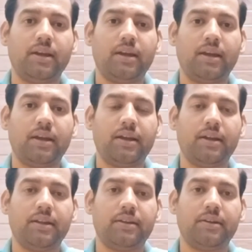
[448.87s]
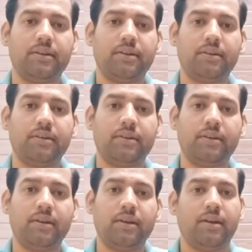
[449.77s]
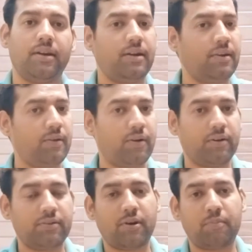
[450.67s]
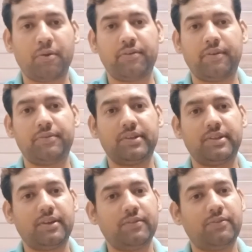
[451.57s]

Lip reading: and on top of everything,